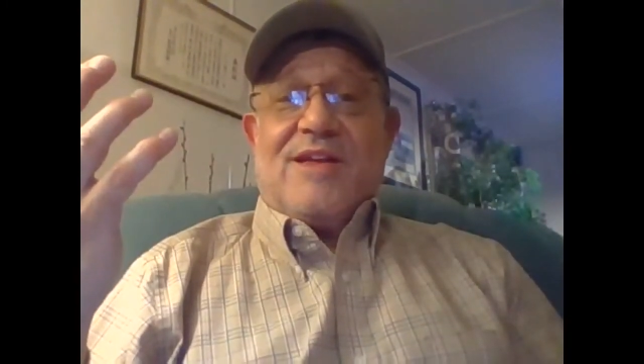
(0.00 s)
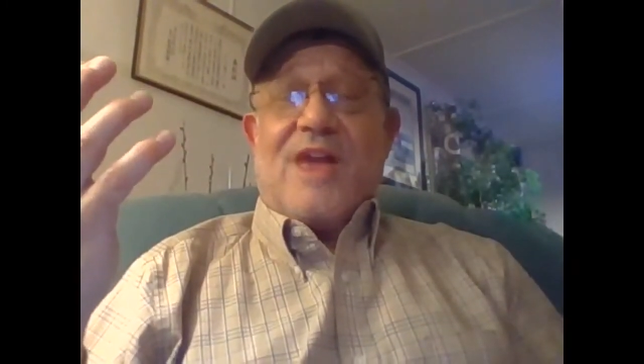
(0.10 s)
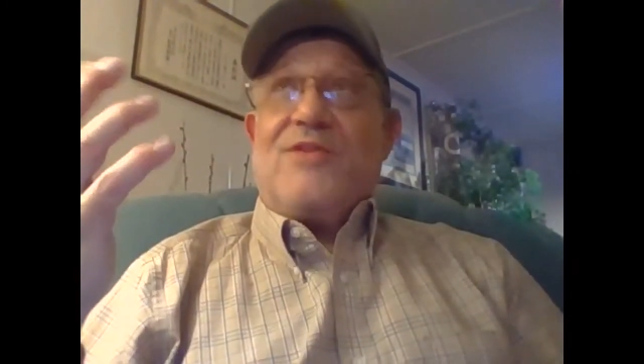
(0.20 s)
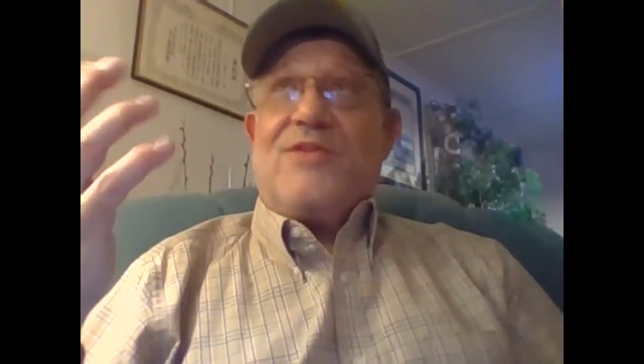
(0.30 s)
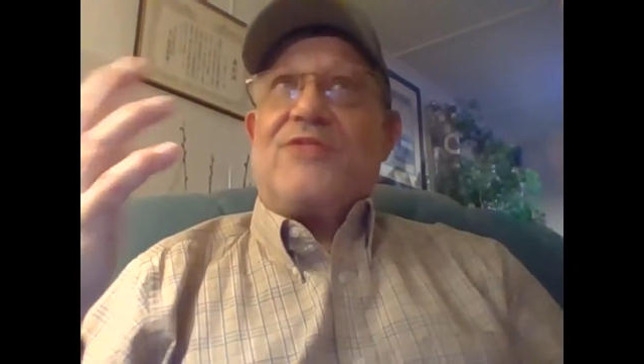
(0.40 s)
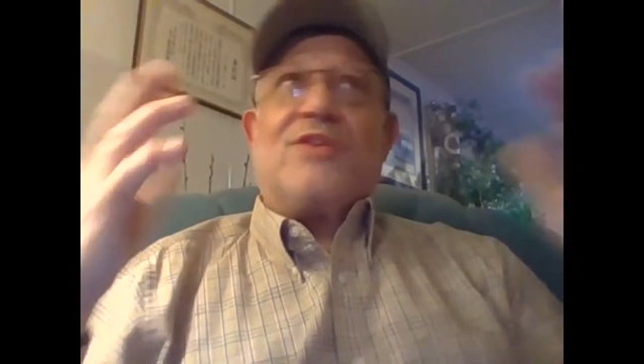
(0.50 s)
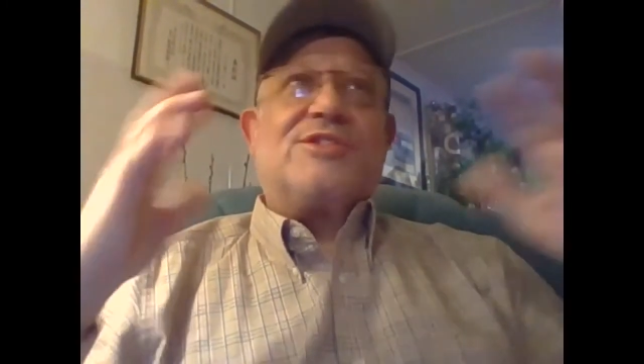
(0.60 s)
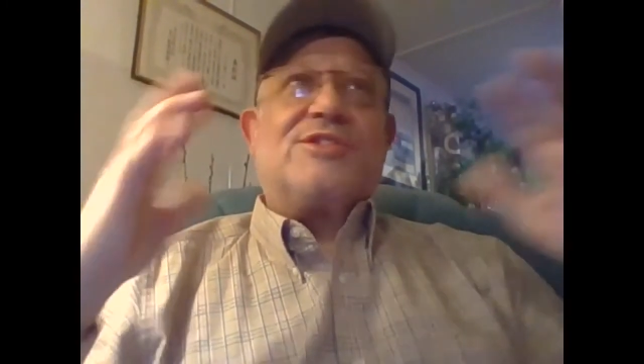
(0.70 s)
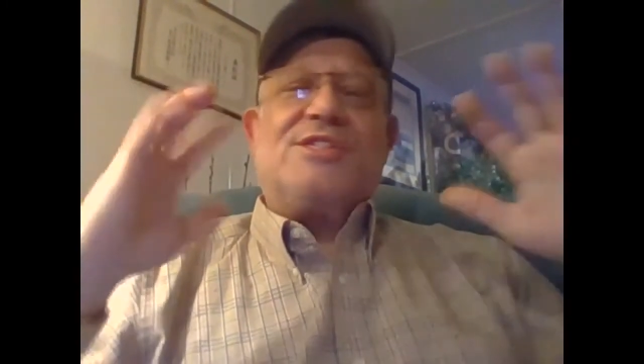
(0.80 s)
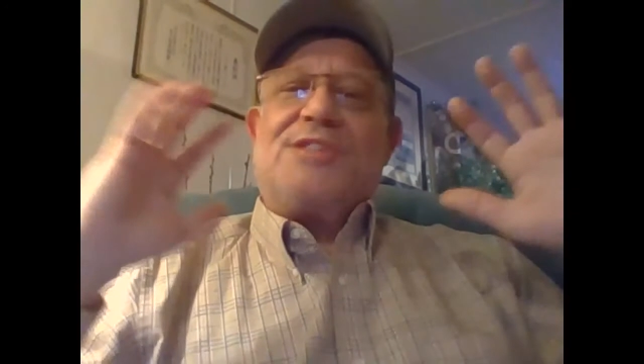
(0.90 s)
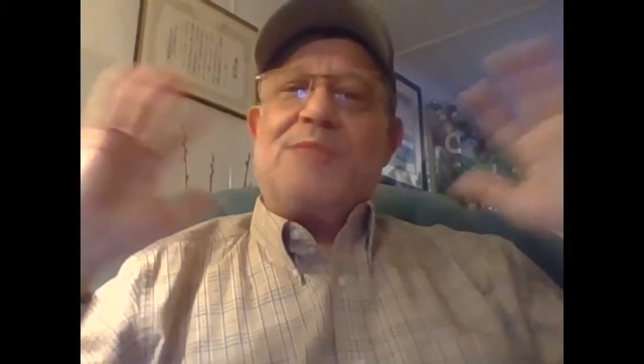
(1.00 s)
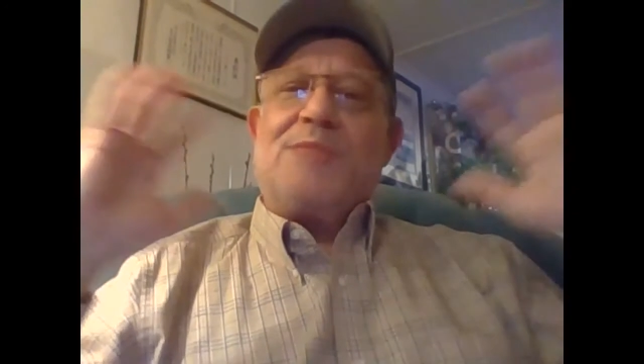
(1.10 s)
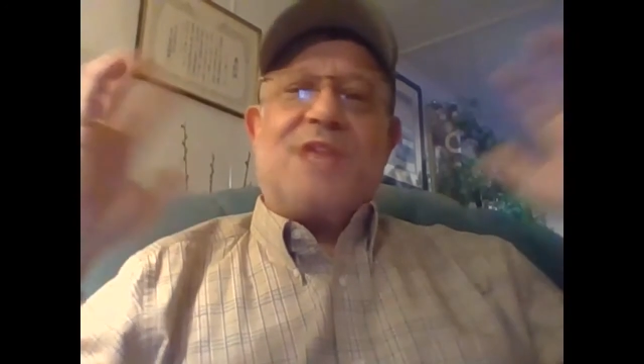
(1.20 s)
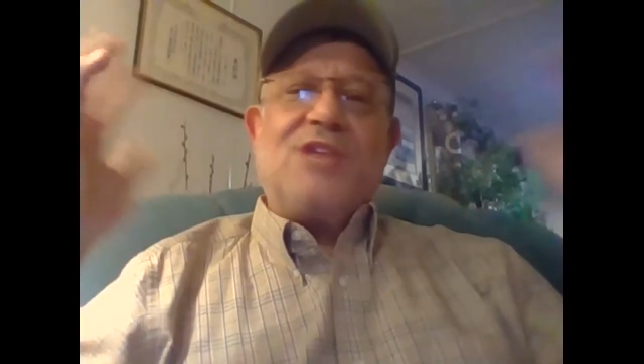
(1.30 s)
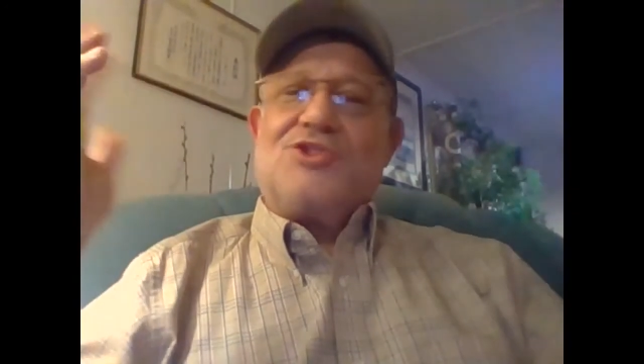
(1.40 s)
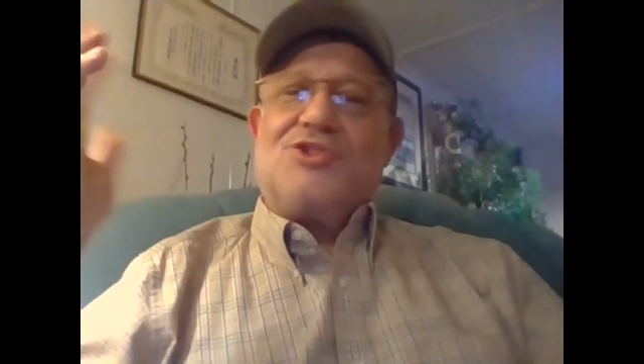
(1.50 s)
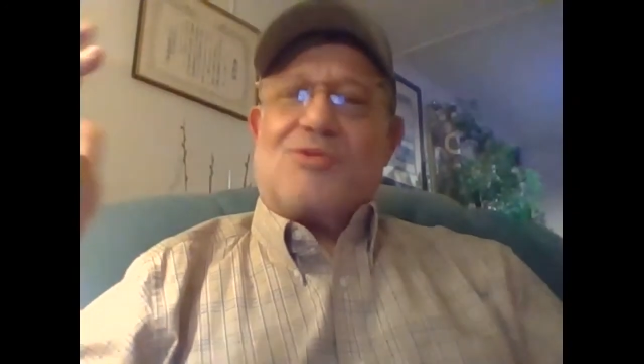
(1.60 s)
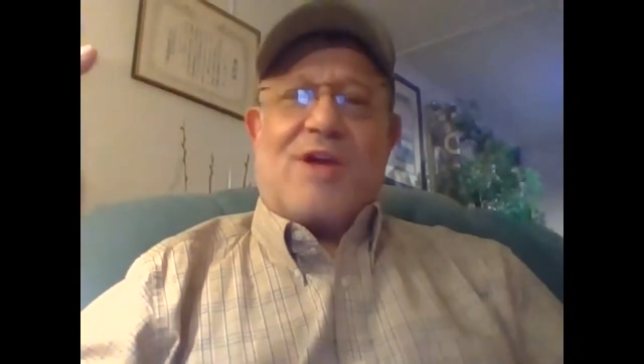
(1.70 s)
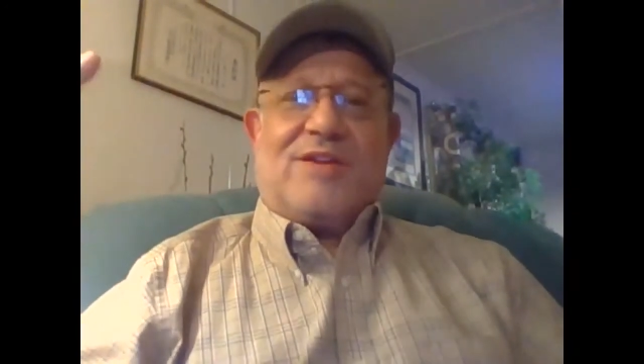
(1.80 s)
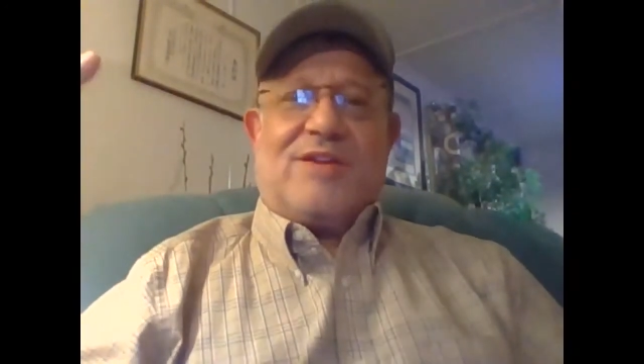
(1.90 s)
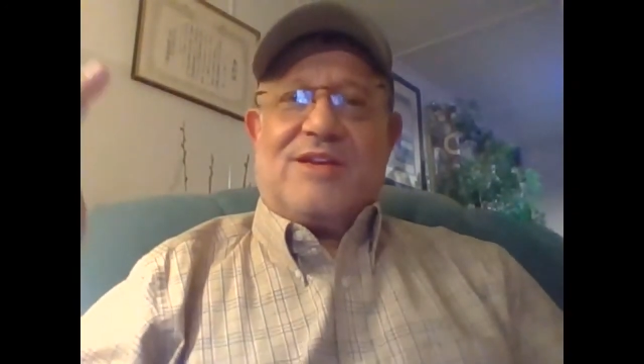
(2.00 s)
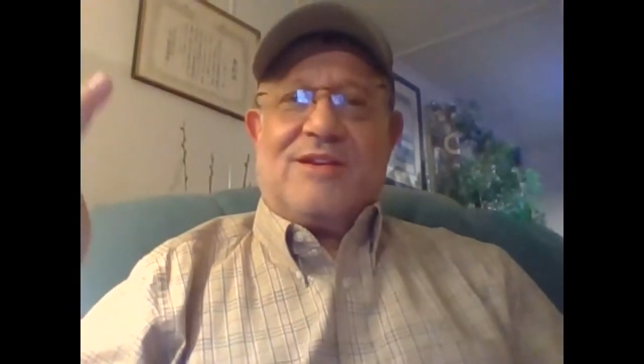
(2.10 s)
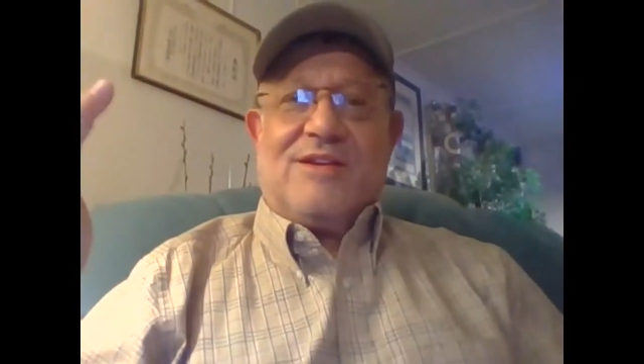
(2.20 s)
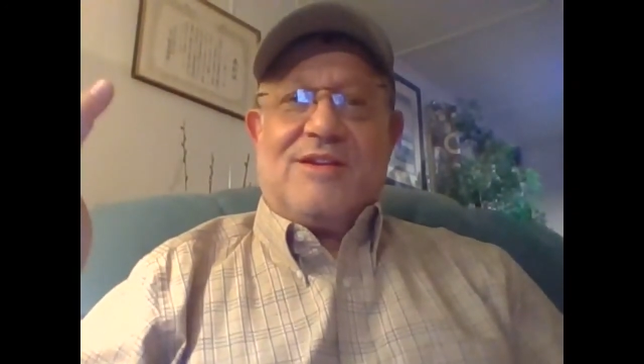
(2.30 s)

and that there's this temptation around it,